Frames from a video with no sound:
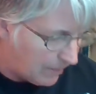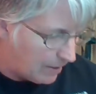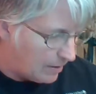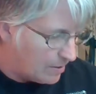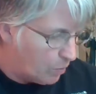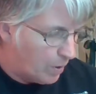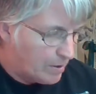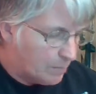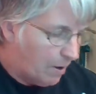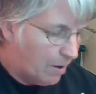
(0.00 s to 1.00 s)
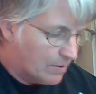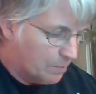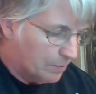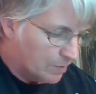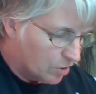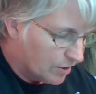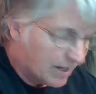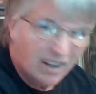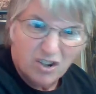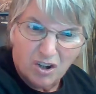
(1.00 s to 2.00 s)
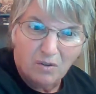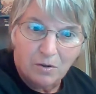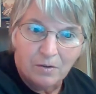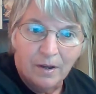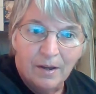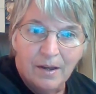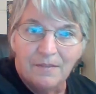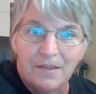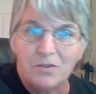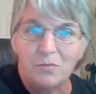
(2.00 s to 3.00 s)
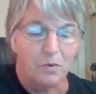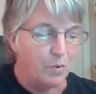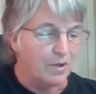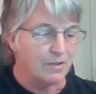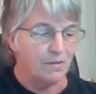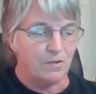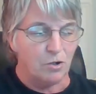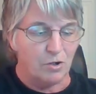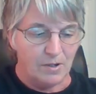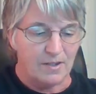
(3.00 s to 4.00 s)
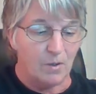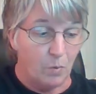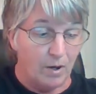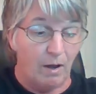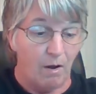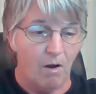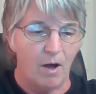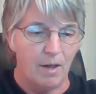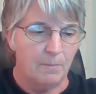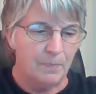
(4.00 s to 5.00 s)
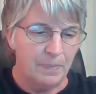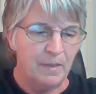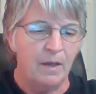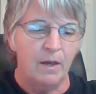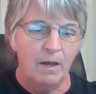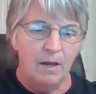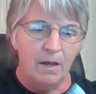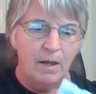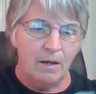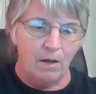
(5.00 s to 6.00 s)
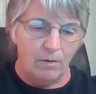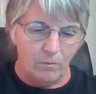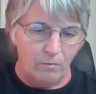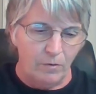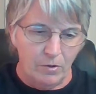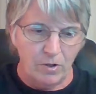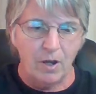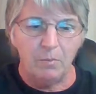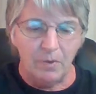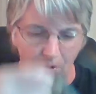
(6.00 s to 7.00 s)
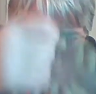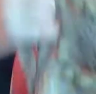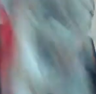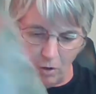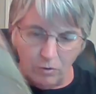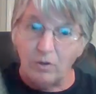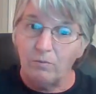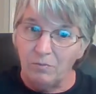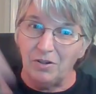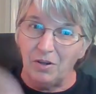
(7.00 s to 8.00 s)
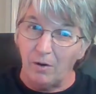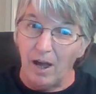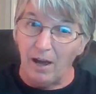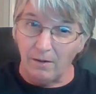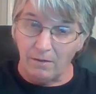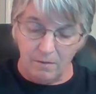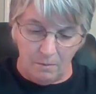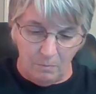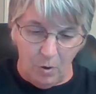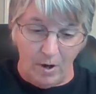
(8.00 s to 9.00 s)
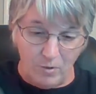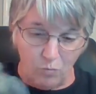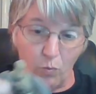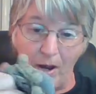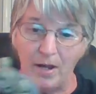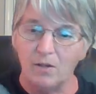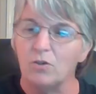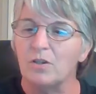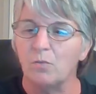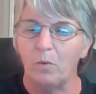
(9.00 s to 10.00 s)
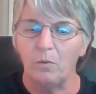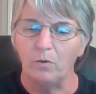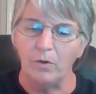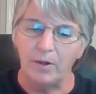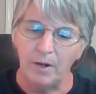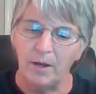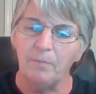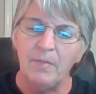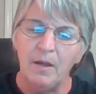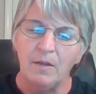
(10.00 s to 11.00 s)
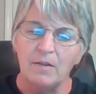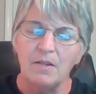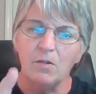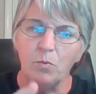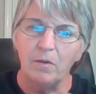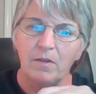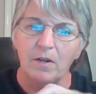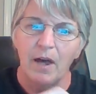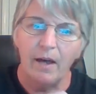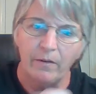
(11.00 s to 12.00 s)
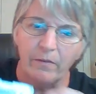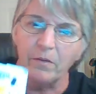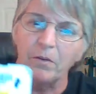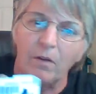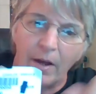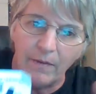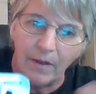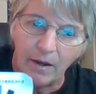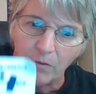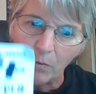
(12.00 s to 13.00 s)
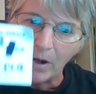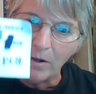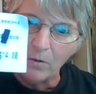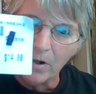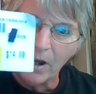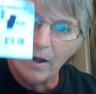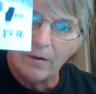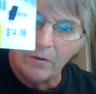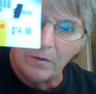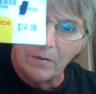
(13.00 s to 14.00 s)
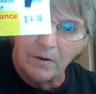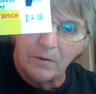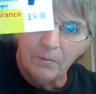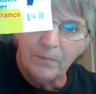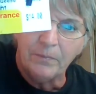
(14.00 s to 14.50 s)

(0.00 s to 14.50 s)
make it as quick as possible and just kind of show you things real quick so that you can see what I got. And on the first couple, I'll just show you, kind of the price range is what we're looking at. This is what the tags look like. They have the regular tags on there.